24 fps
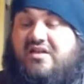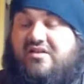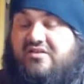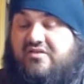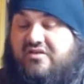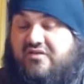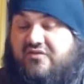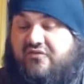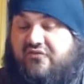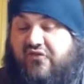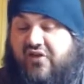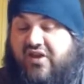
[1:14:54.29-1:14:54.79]
They
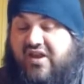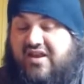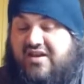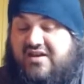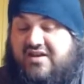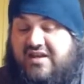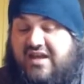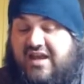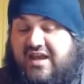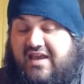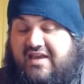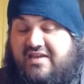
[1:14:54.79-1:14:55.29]
look
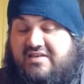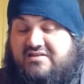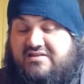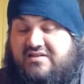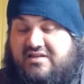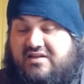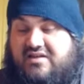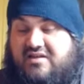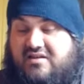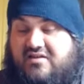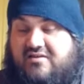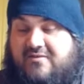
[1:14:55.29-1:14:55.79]

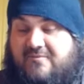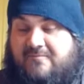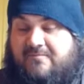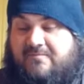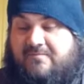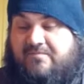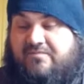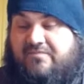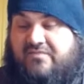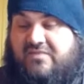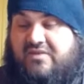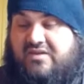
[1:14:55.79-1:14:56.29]
fantastic.
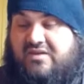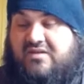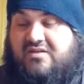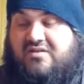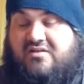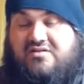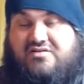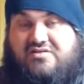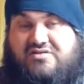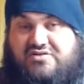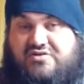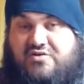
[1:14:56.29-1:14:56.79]

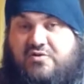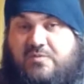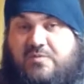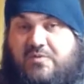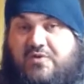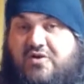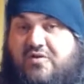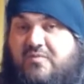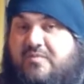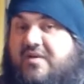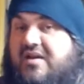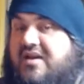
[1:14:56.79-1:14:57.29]

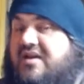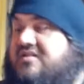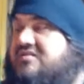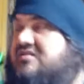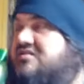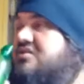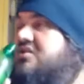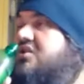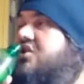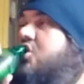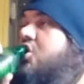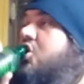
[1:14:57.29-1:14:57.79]
Super
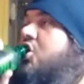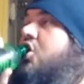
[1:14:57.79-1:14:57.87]
amazing.